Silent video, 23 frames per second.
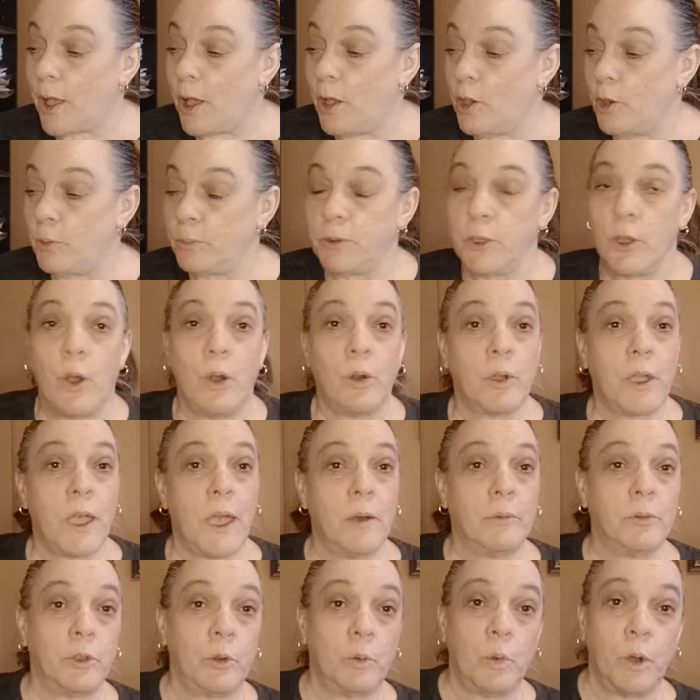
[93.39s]
I hope y'all are
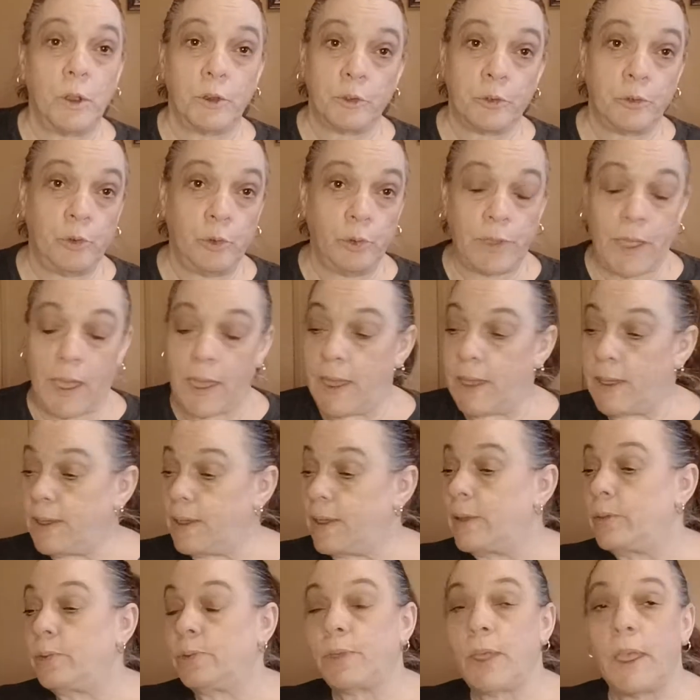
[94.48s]
having a wonderful day,
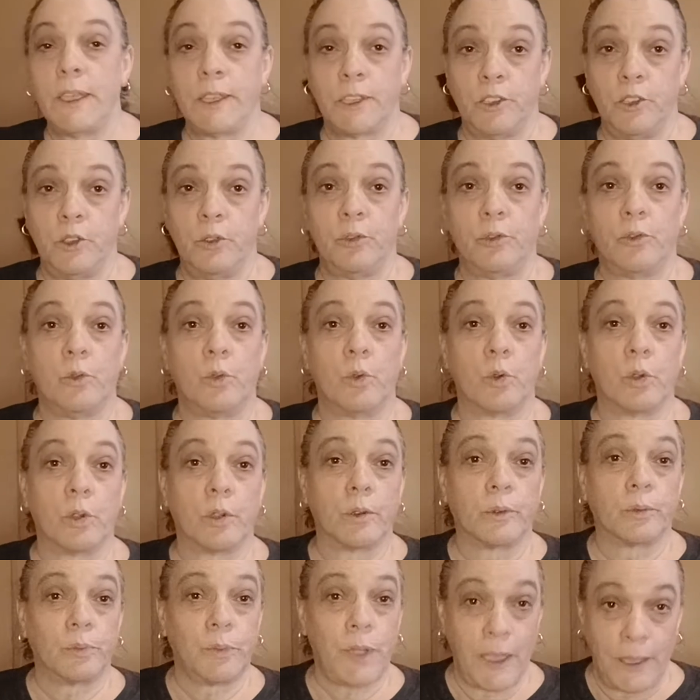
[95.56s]
and thank you
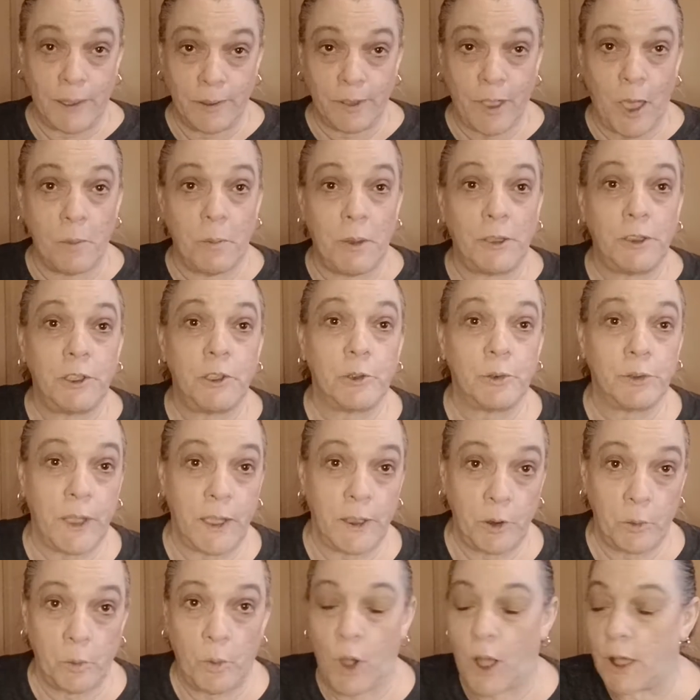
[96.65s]
for taking time out of your
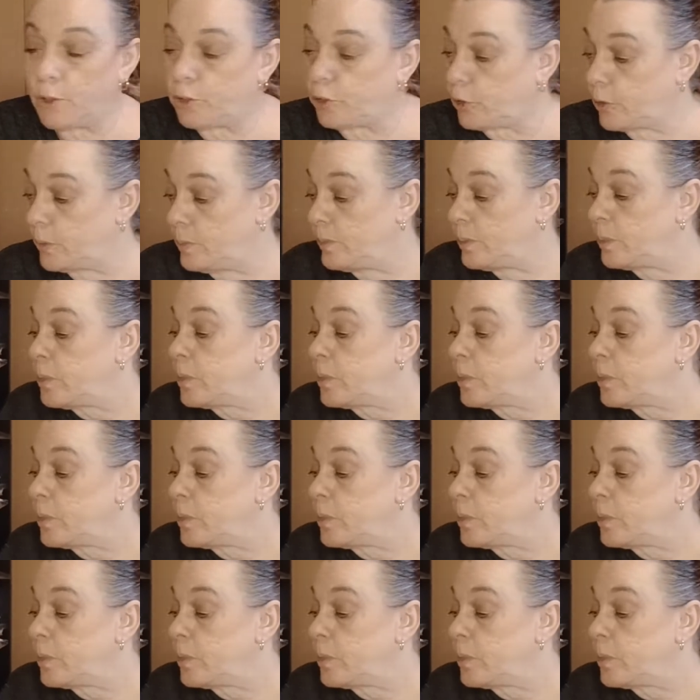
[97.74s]
day to watch.